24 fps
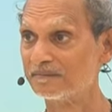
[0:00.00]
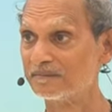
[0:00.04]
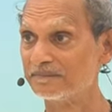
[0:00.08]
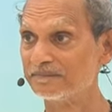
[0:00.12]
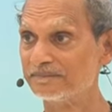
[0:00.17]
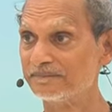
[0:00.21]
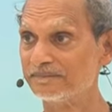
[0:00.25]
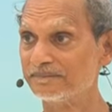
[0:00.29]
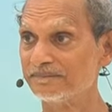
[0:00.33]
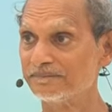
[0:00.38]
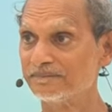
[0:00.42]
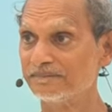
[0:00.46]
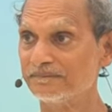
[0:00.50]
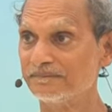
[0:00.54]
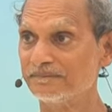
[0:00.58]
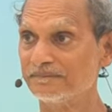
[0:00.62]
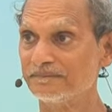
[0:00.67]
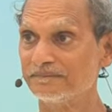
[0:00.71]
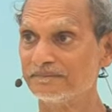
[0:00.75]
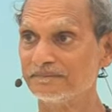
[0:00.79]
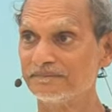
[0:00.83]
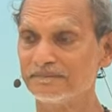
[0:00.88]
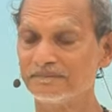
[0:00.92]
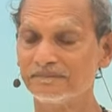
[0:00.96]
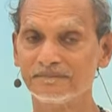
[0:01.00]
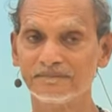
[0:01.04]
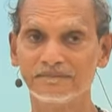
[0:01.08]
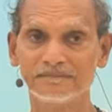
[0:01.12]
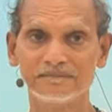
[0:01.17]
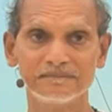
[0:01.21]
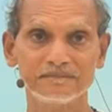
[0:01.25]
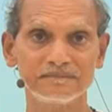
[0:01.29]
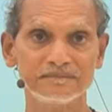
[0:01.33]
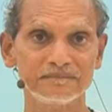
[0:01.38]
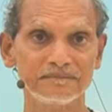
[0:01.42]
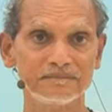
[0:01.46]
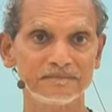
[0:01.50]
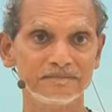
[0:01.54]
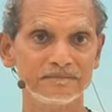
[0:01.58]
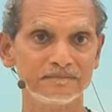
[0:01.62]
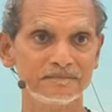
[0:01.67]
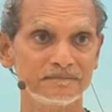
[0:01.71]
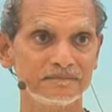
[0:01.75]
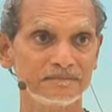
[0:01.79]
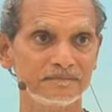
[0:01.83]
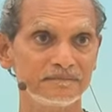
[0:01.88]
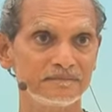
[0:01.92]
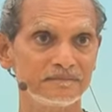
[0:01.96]

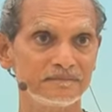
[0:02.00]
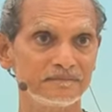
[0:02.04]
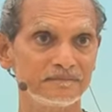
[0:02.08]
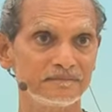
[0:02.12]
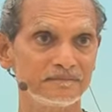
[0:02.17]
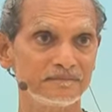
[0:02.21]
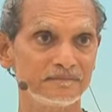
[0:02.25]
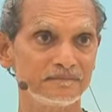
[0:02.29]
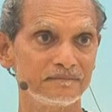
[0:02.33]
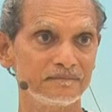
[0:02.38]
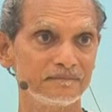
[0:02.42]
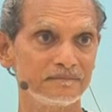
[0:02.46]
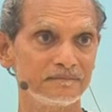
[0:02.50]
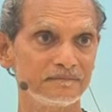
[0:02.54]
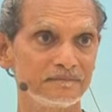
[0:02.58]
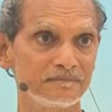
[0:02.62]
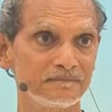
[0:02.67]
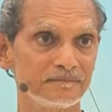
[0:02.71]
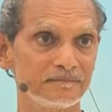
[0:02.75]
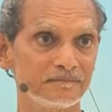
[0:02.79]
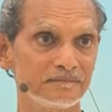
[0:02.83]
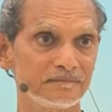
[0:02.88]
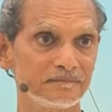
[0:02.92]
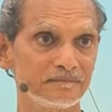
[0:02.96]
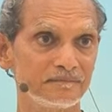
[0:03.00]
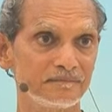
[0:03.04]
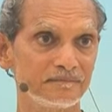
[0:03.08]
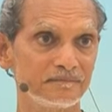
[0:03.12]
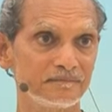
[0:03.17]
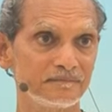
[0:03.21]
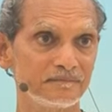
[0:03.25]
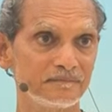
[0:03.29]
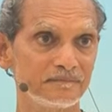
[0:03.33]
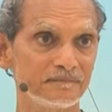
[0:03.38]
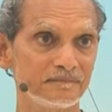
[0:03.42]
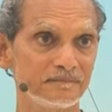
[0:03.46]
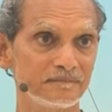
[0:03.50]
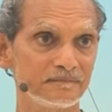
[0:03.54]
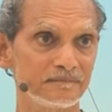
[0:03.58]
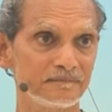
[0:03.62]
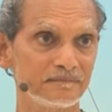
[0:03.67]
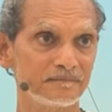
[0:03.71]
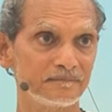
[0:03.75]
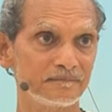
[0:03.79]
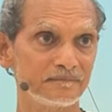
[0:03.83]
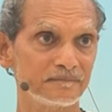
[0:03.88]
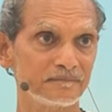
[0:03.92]
[no speech]